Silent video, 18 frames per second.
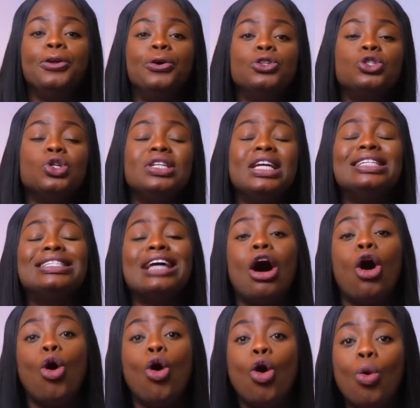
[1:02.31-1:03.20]
So these
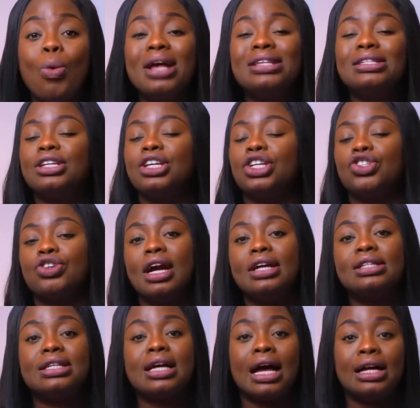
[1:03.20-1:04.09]
are all ways that they're
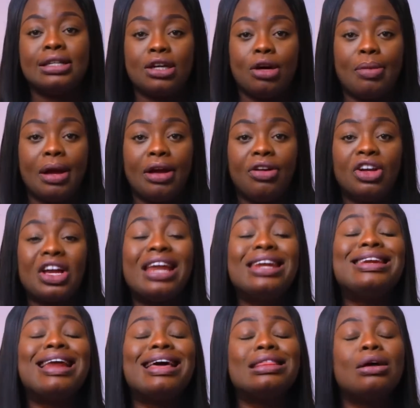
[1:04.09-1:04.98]
trying to cut down migration.
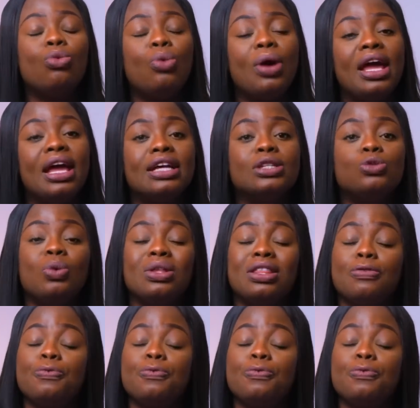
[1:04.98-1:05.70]
Another way is with the